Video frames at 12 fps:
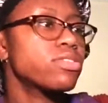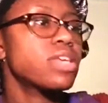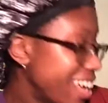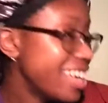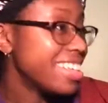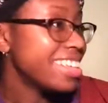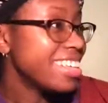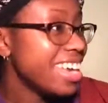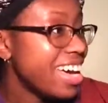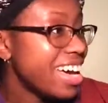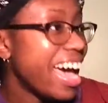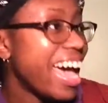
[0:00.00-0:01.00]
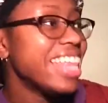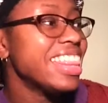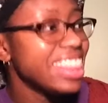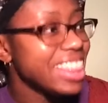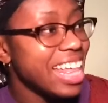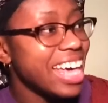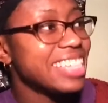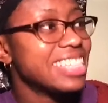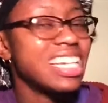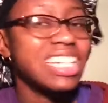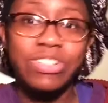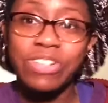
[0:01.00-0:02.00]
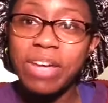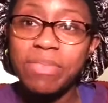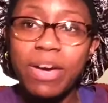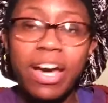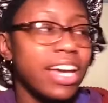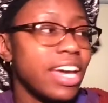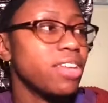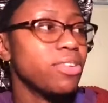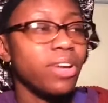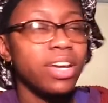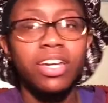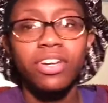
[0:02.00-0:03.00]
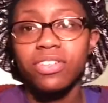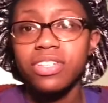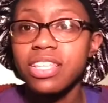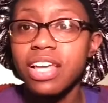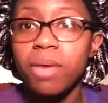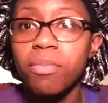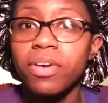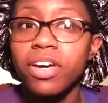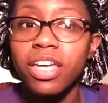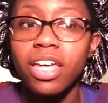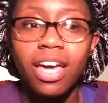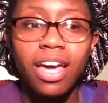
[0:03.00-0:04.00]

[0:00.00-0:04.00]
So yeah, I like that tripod. I got it right here on the side, but